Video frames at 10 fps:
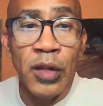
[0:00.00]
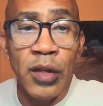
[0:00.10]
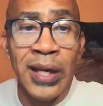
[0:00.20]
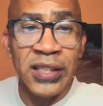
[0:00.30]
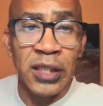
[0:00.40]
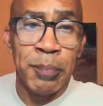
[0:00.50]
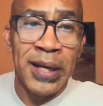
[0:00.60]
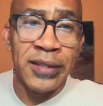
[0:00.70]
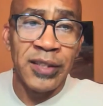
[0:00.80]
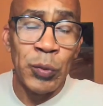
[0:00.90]
the All Access
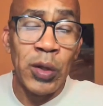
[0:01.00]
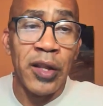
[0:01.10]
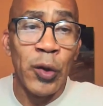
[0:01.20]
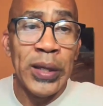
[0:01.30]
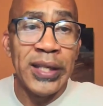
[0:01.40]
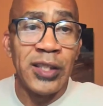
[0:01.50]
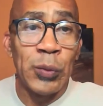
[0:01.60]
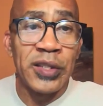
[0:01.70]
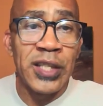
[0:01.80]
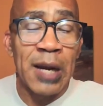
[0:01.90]
Pass is one of the ways
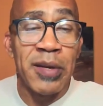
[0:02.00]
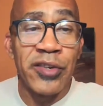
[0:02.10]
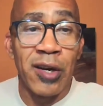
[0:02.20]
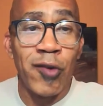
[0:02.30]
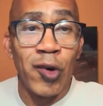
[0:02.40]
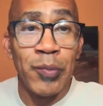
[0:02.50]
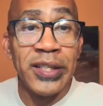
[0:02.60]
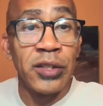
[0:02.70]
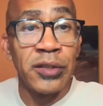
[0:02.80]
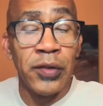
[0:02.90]
in which CaribHRForum
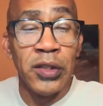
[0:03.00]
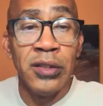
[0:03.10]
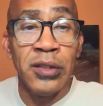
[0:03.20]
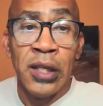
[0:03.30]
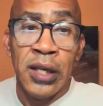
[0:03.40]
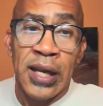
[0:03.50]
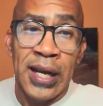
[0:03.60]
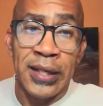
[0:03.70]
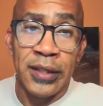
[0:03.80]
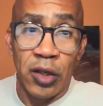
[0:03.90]
raises funds
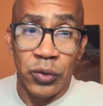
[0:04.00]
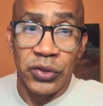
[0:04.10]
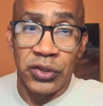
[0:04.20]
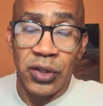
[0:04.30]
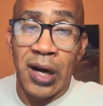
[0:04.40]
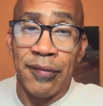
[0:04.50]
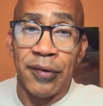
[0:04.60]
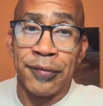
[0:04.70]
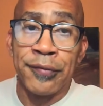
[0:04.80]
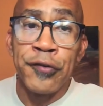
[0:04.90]
and allows us to
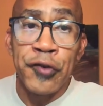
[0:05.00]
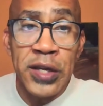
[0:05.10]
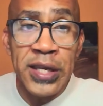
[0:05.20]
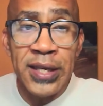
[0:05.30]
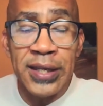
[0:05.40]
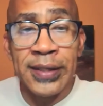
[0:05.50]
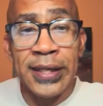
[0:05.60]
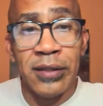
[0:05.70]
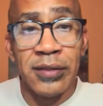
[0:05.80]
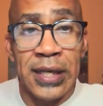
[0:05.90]
offer free
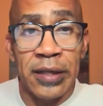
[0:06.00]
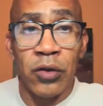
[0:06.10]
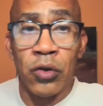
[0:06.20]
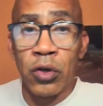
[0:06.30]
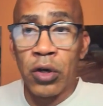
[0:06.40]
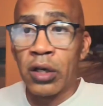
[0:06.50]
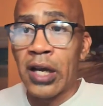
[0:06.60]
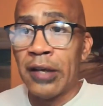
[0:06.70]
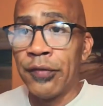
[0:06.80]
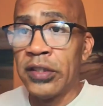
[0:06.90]
attendance at our
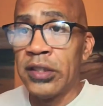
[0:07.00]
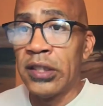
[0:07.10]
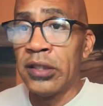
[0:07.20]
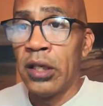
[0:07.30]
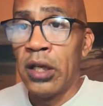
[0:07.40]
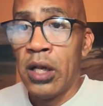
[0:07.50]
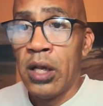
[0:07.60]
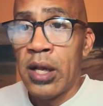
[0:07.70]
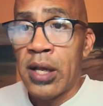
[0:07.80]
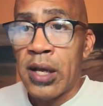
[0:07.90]
conferences.
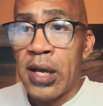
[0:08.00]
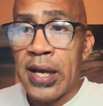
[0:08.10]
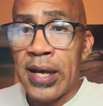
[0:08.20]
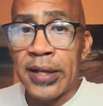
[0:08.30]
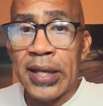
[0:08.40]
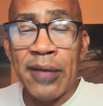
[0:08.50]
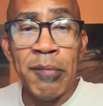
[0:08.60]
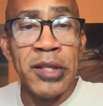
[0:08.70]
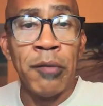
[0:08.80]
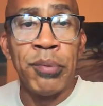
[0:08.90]
And I have a
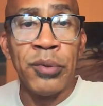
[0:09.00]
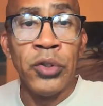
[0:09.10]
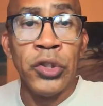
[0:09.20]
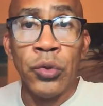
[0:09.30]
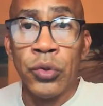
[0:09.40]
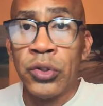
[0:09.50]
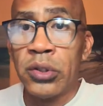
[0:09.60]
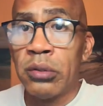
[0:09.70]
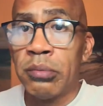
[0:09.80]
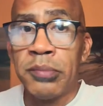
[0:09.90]
bit of good
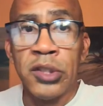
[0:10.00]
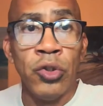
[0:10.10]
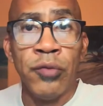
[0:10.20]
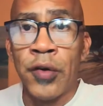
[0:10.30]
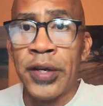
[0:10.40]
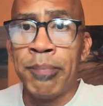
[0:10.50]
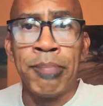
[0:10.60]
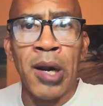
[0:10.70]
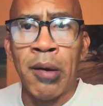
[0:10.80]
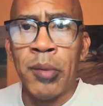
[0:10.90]
news, but you've already
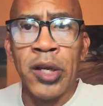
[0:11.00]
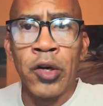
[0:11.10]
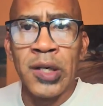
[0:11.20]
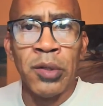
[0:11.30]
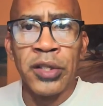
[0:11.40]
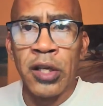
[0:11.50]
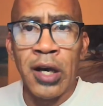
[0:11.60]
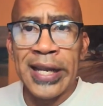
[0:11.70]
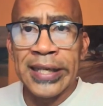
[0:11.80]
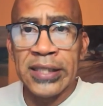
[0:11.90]
probably heard about the
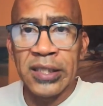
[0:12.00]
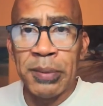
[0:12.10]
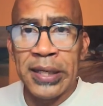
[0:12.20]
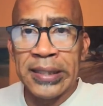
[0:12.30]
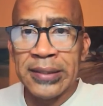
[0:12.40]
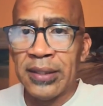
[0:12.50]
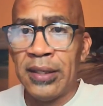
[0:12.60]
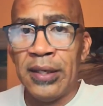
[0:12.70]
All Access Pass.